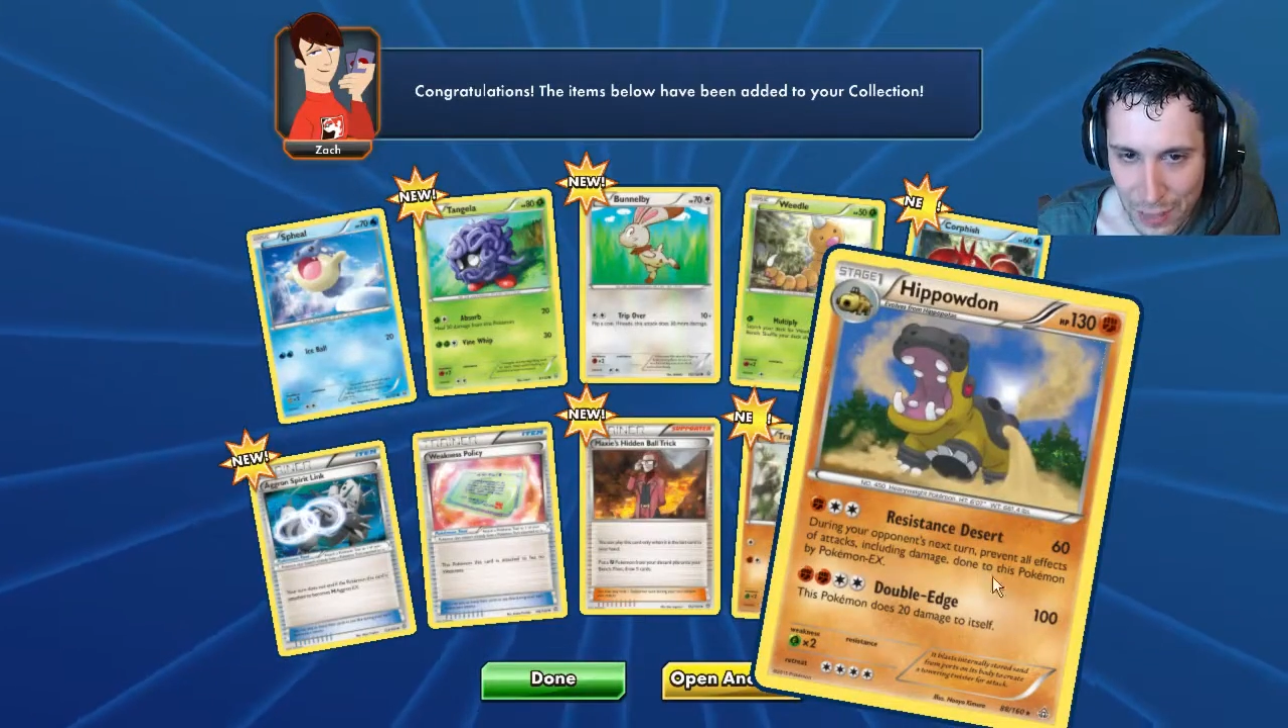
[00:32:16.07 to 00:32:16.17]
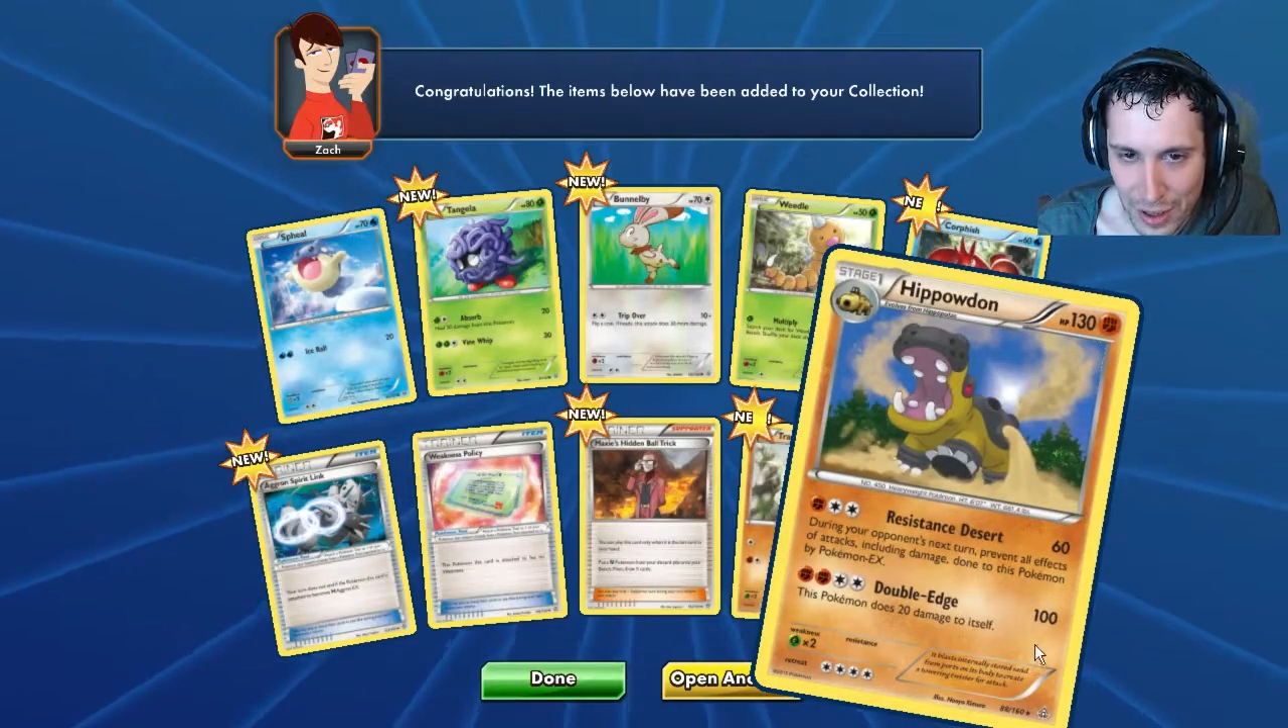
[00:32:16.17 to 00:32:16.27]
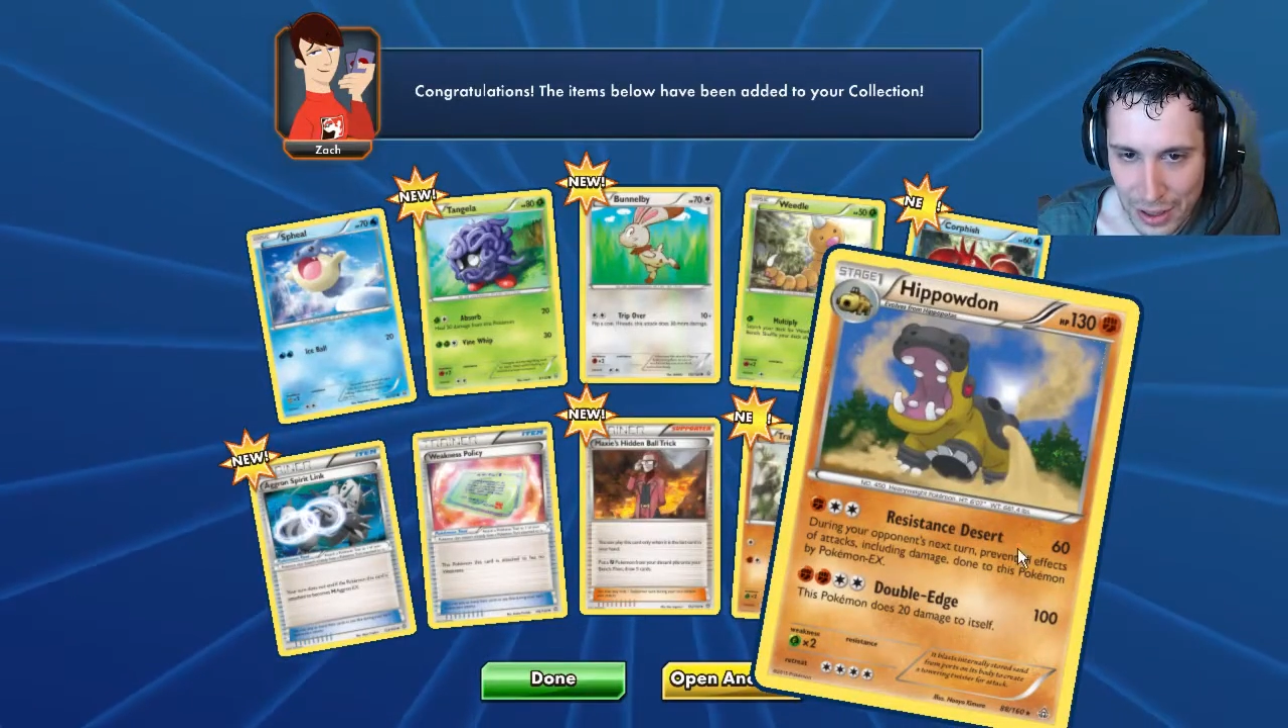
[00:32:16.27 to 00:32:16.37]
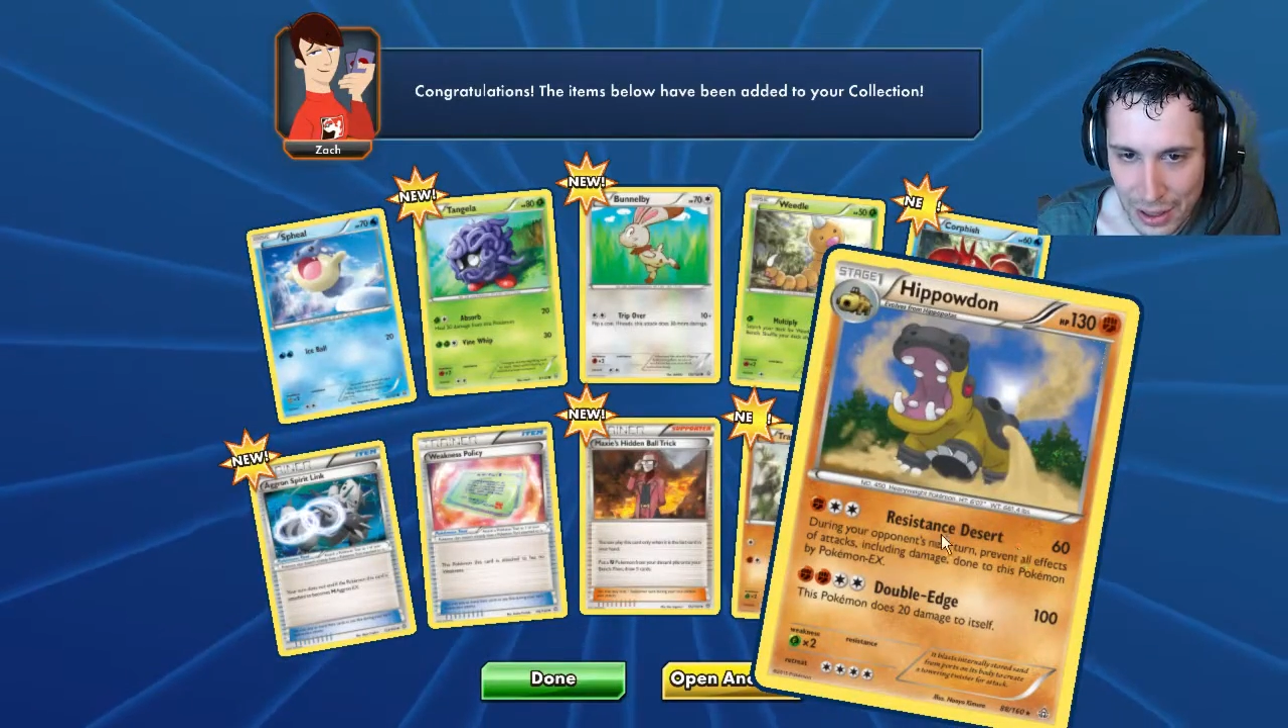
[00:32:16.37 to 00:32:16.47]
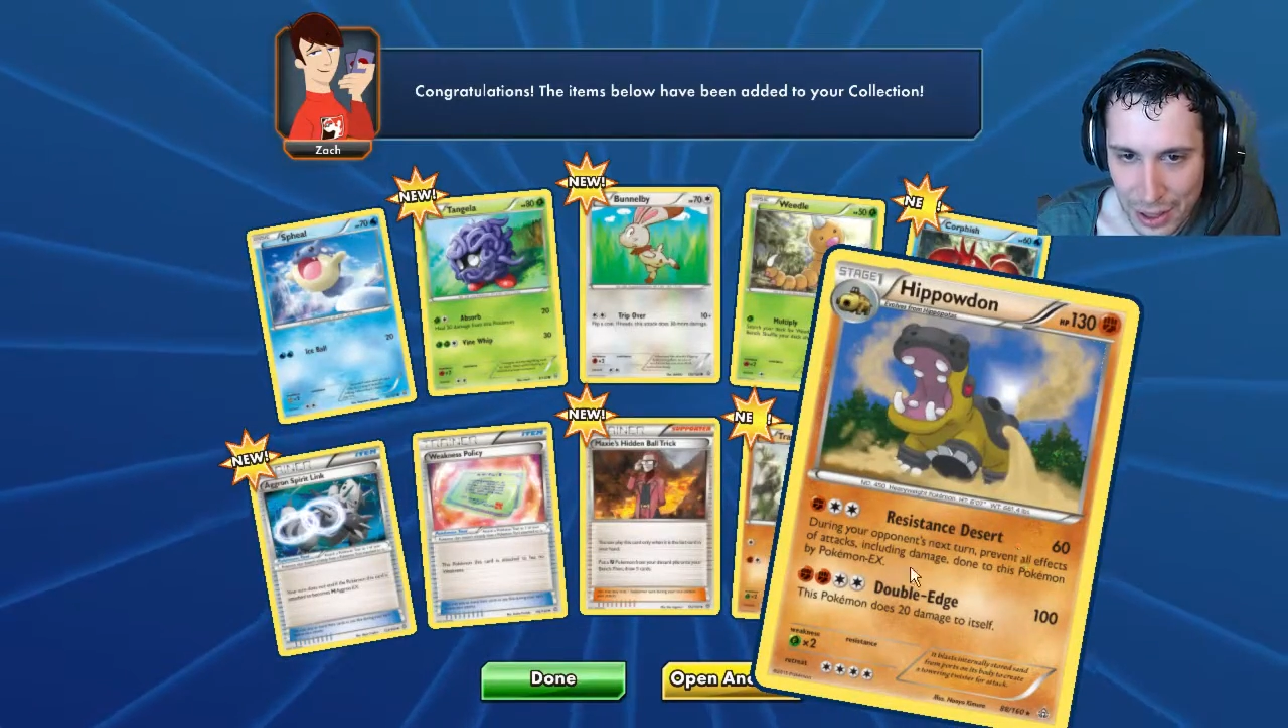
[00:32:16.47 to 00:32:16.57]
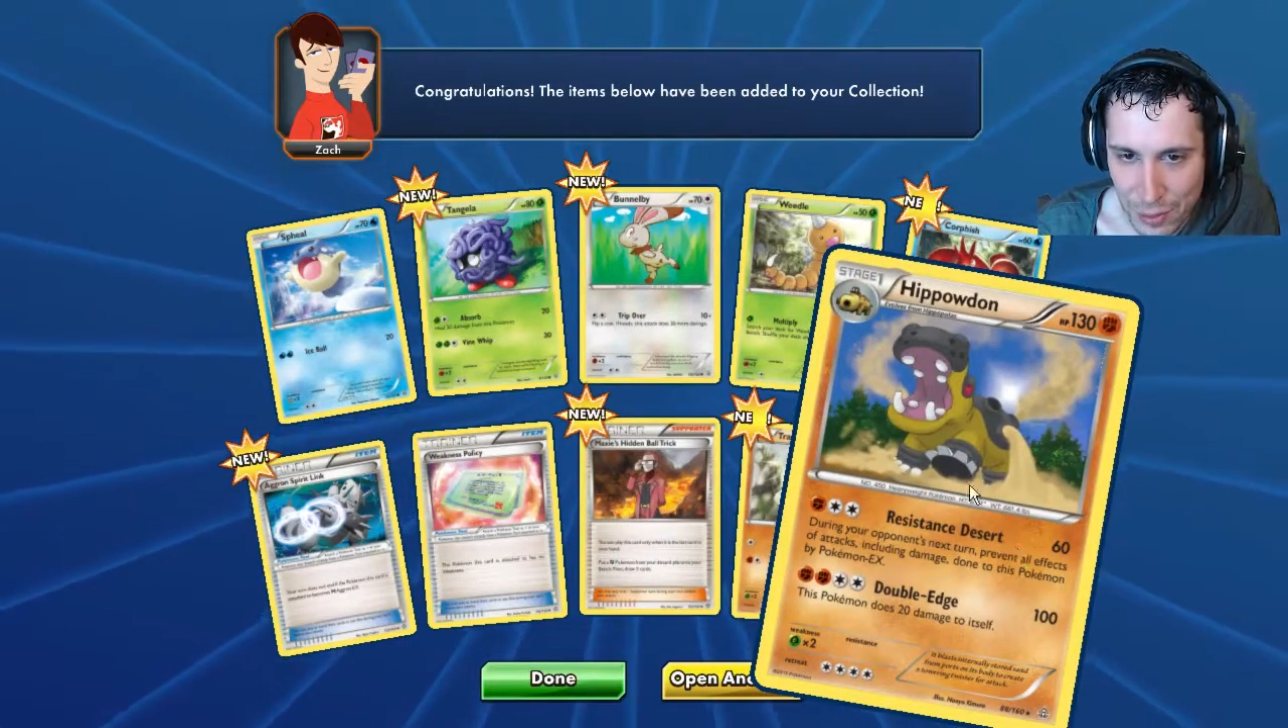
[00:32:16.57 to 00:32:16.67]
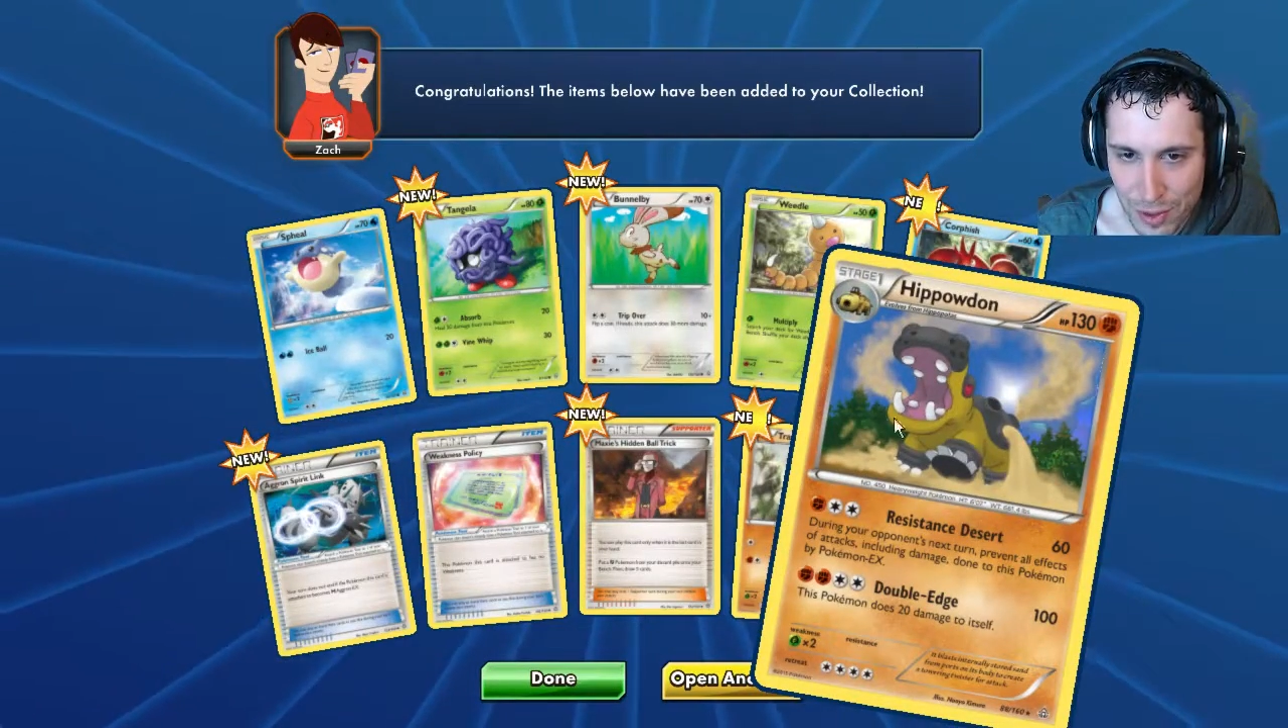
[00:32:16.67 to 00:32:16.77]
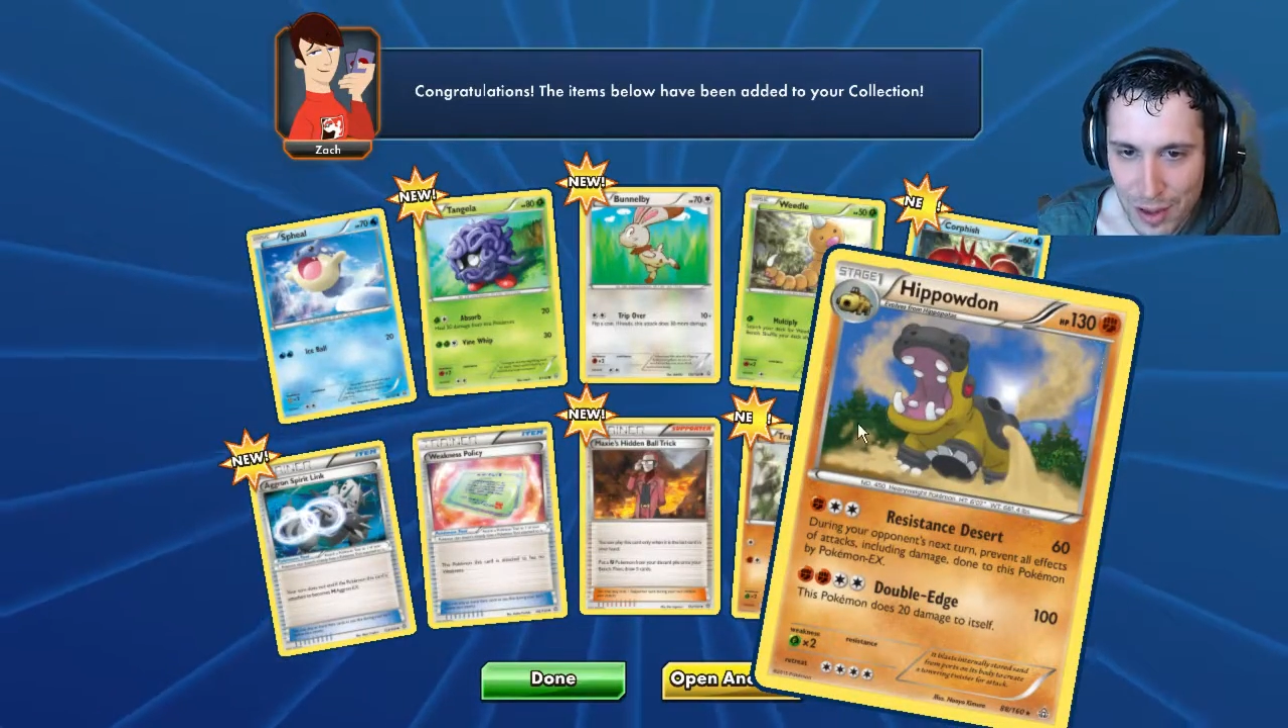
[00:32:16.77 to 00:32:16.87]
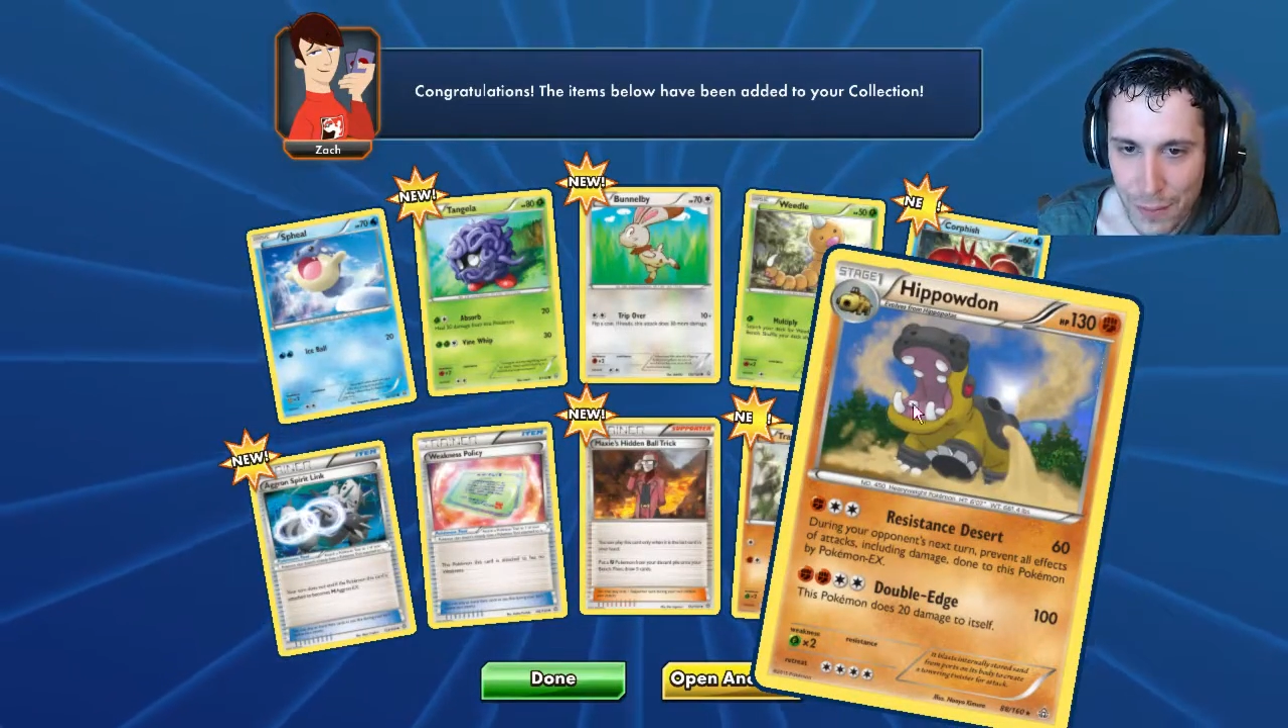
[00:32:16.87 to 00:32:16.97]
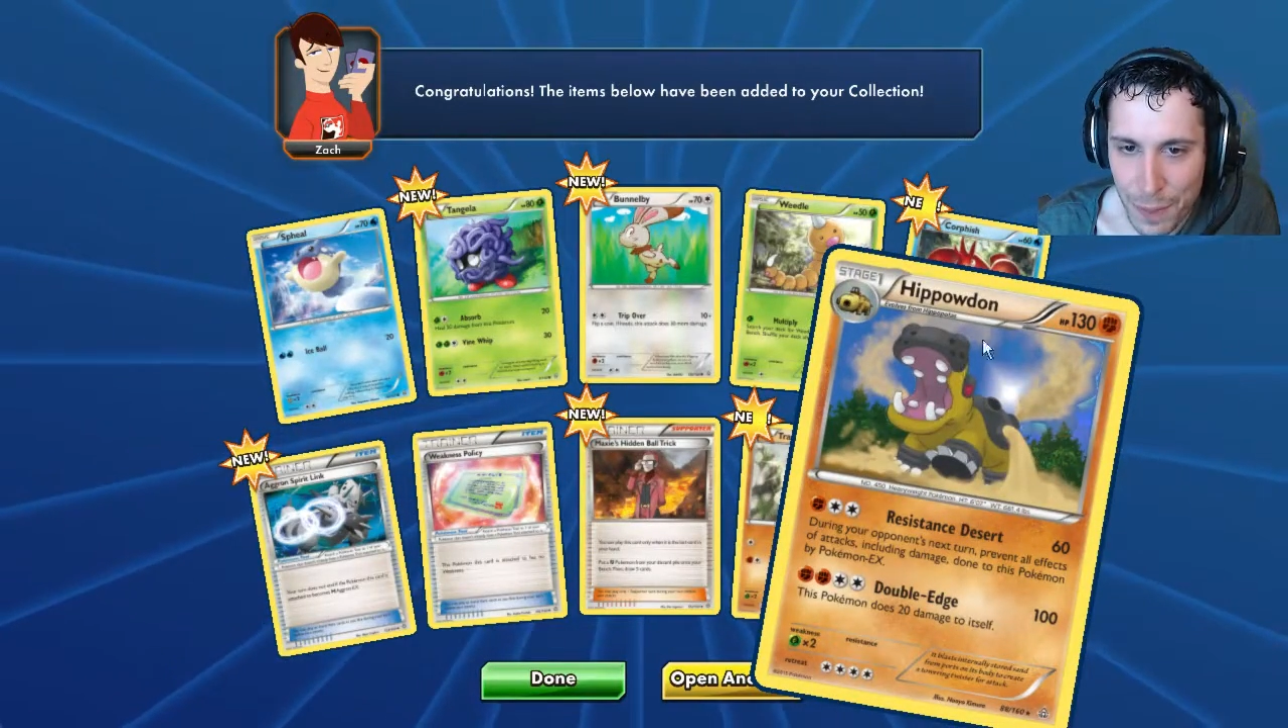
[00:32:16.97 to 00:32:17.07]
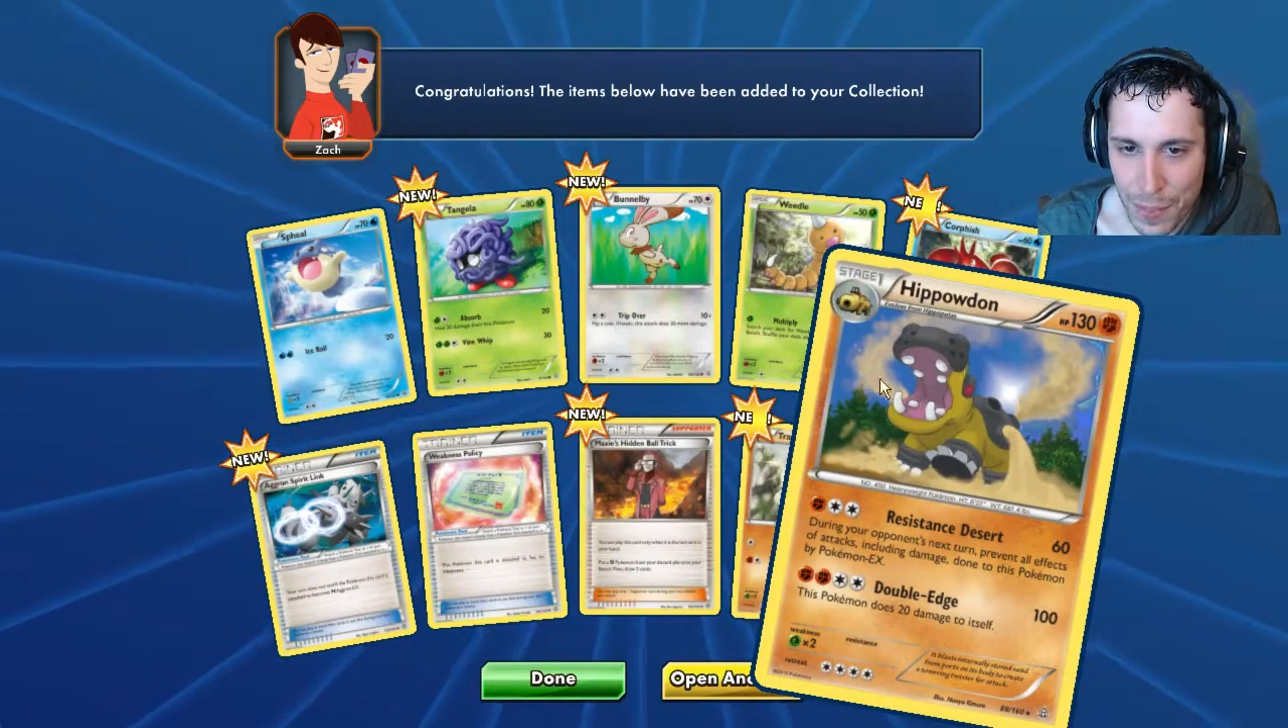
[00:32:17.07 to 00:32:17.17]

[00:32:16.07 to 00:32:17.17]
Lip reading: mainly at these ones now.